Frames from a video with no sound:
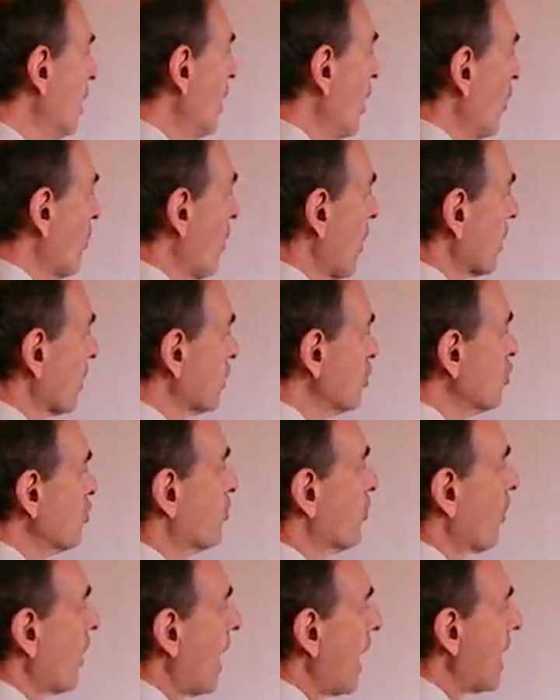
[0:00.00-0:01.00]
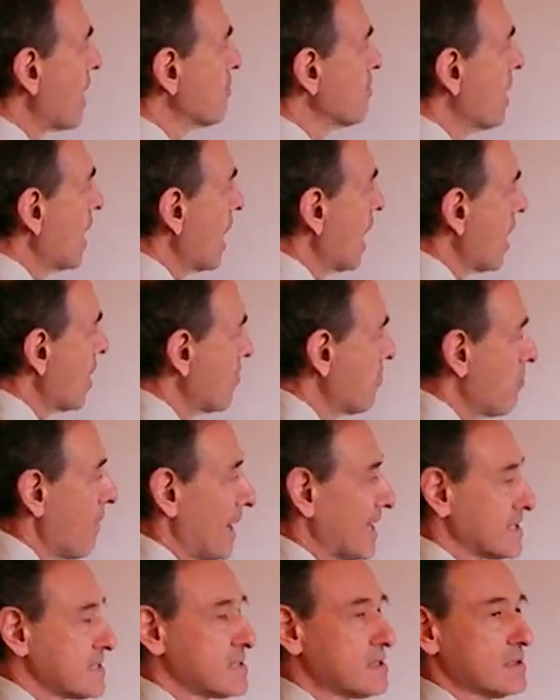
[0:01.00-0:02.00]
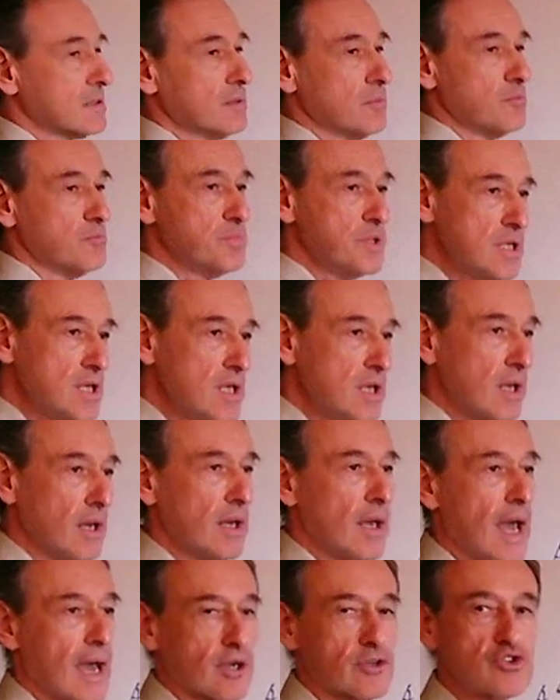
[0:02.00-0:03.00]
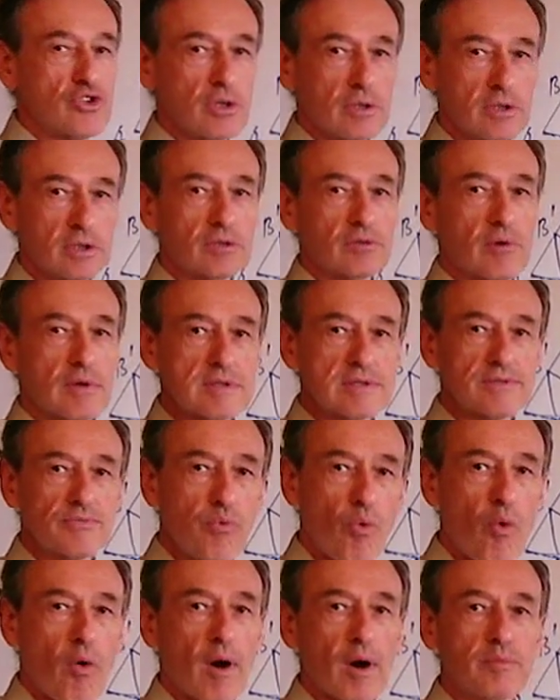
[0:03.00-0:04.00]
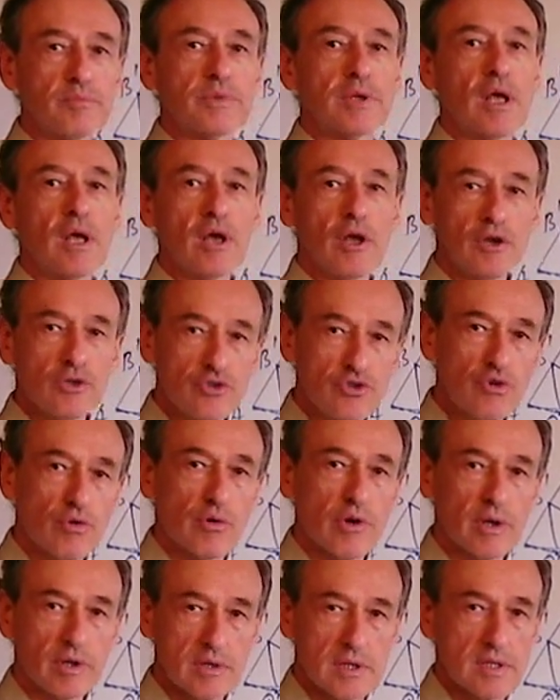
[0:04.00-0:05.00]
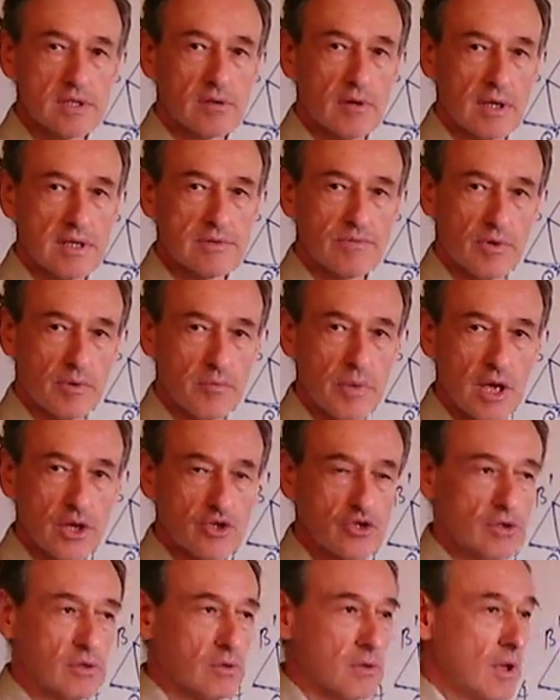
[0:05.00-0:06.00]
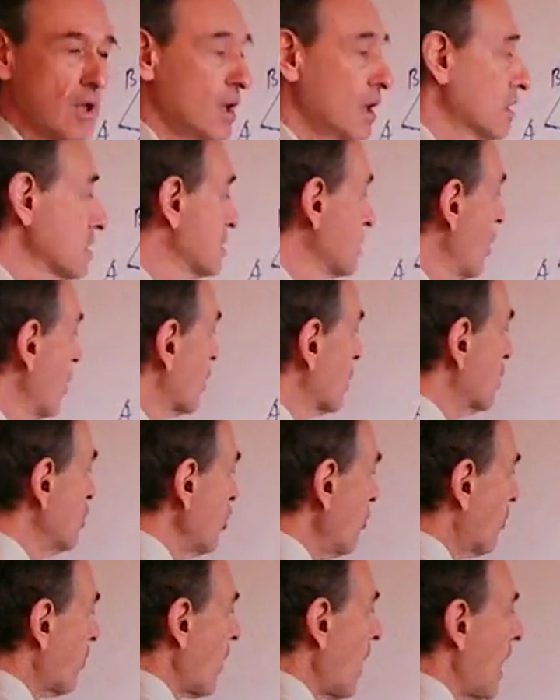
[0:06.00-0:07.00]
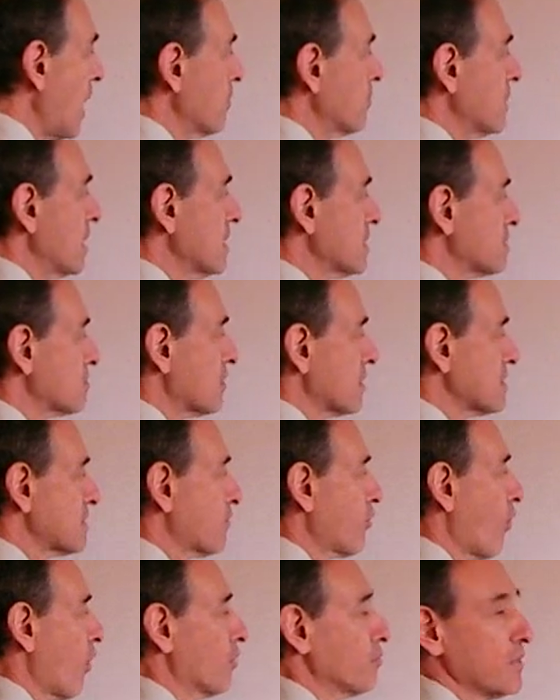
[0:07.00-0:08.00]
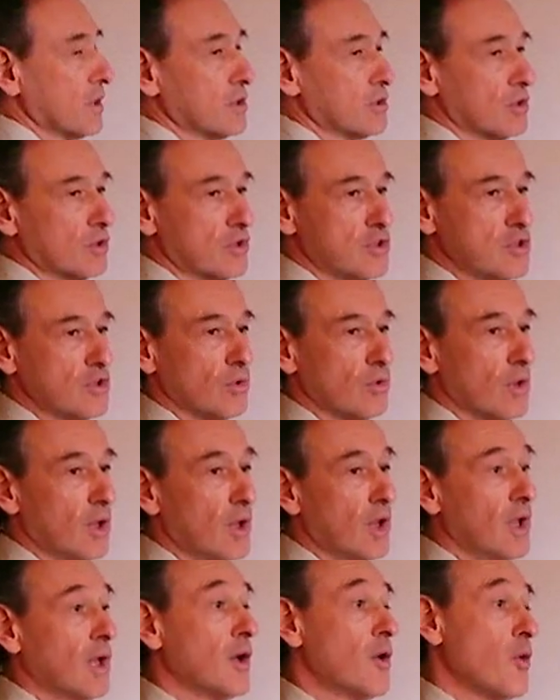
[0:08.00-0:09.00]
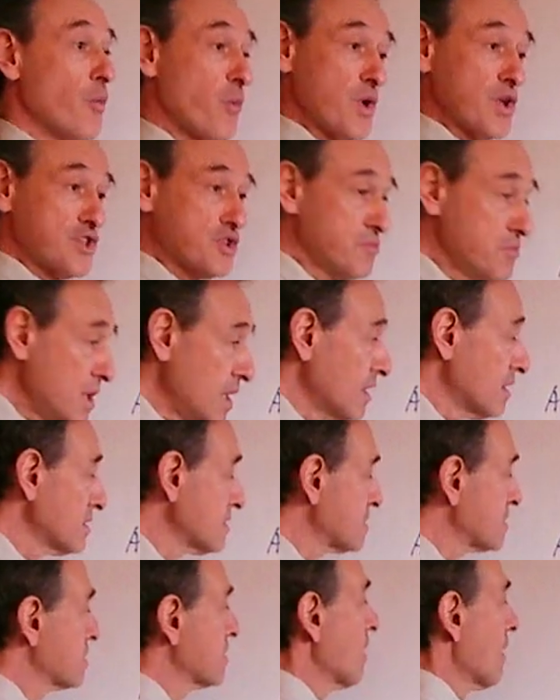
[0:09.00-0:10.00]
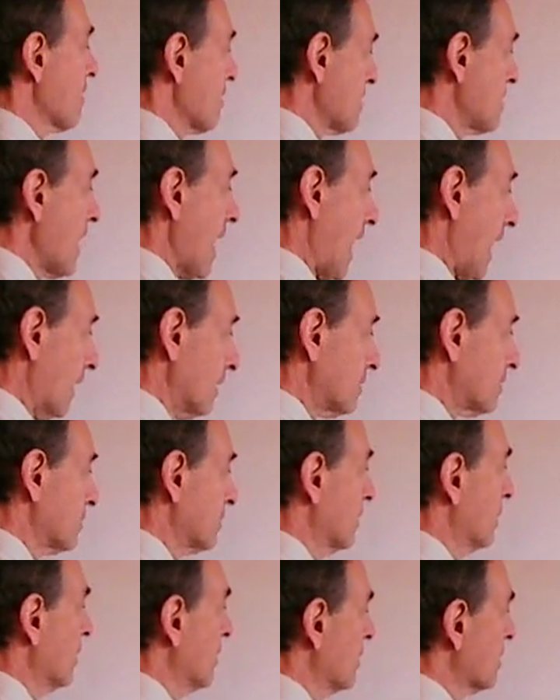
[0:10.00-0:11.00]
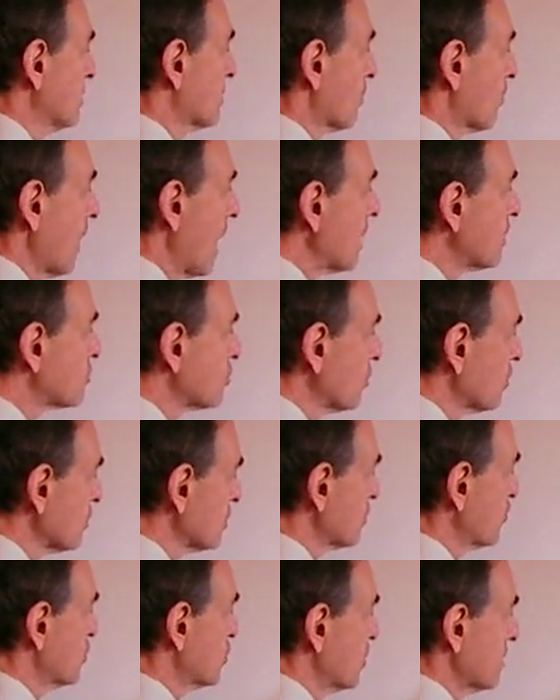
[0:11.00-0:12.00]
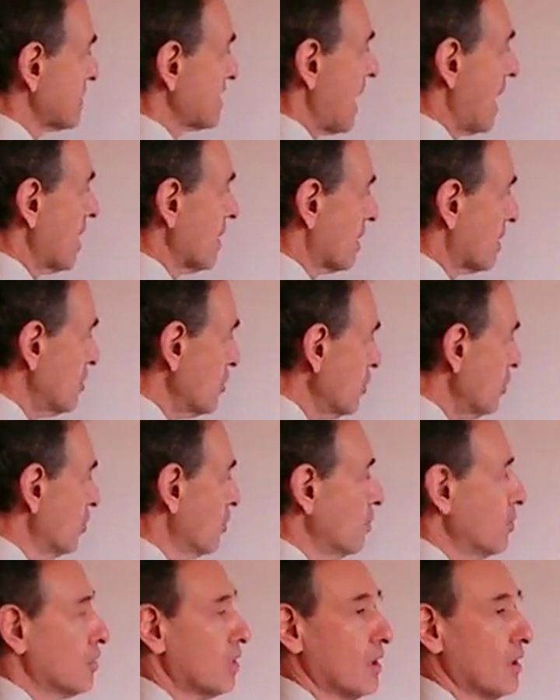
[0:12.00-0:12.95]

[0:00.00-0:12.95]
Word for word: where Q prime must be actually transformed during this transformation. So Q prime is transformed into Q, which means that the radius, which is A Q,